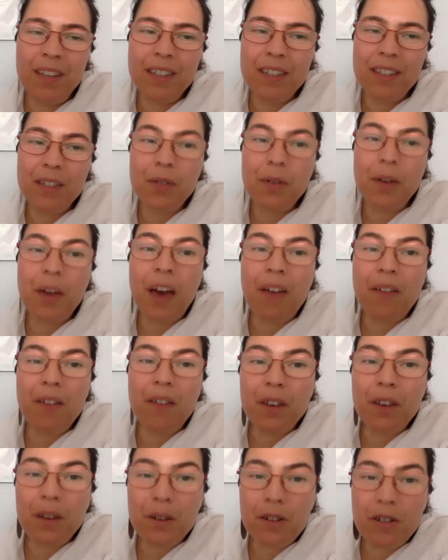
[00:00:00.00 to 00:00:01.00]
So we have a
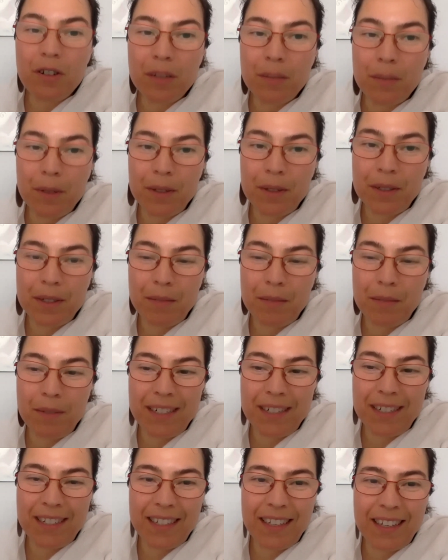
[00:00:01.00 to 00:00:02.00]
huge
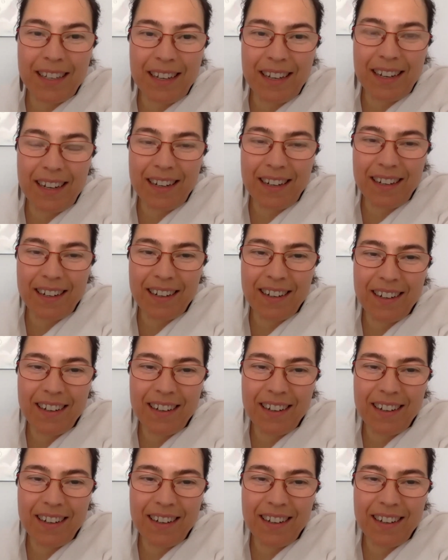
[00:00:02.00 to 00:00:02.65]
responsibility here.